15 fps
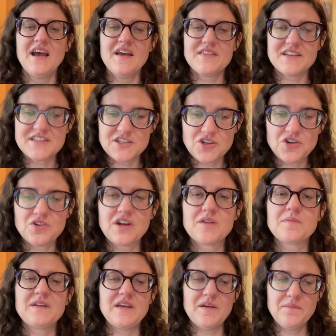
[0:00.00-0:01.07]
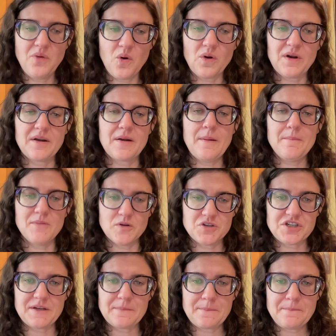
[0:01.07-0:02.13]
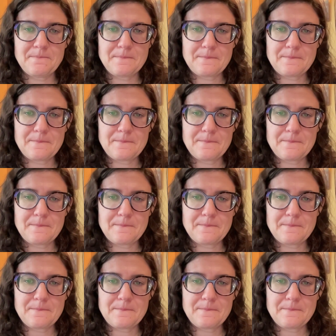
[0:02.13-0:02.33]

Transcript: this incredibly important motion.